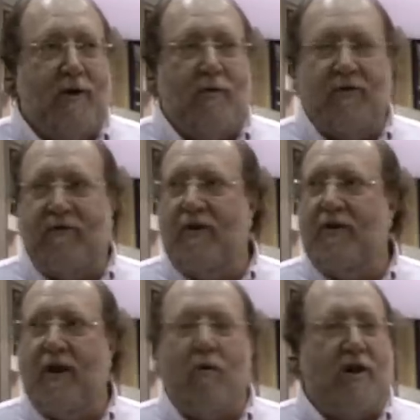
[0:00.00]
Well, the fun
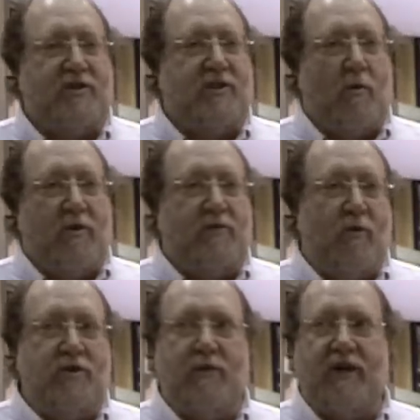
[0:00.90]
thing was that
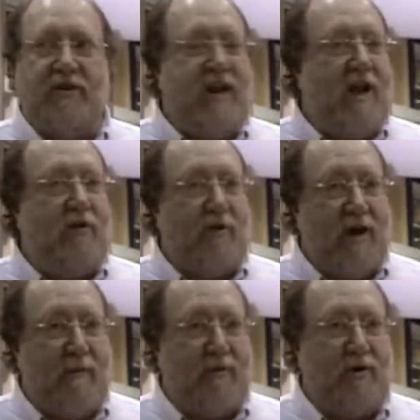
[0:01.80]
once we got the calendaring
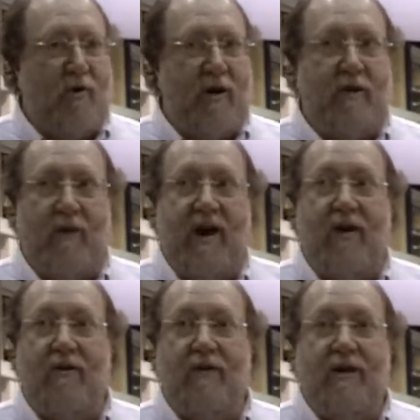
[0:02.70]
up and going,
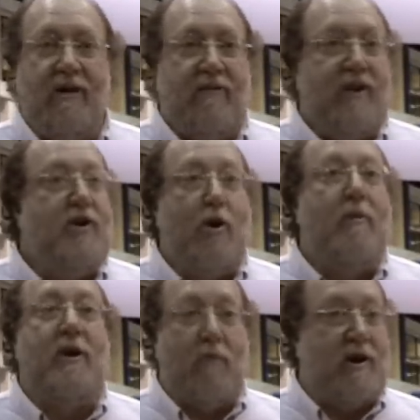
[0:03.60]
well, then
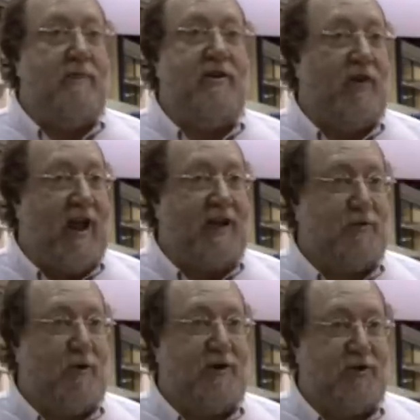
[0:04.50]
nobody wanted to be the
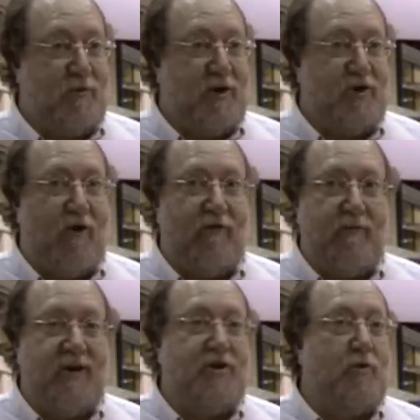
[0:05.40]
last one to switch over
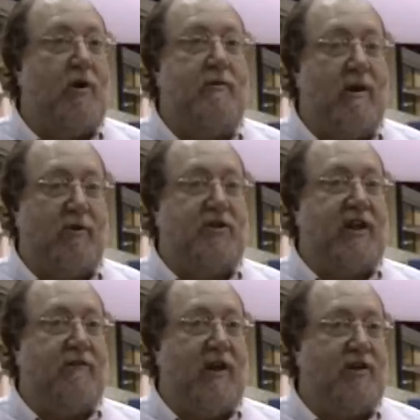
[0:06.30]
because you wanted to be able to
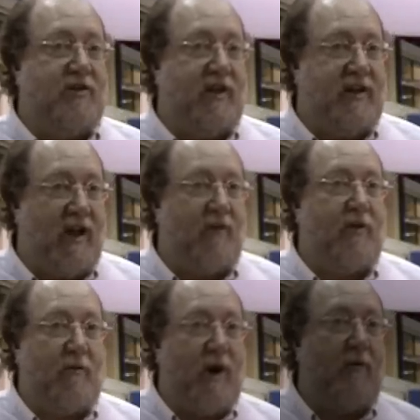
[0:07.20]
take advantage of that calendaring right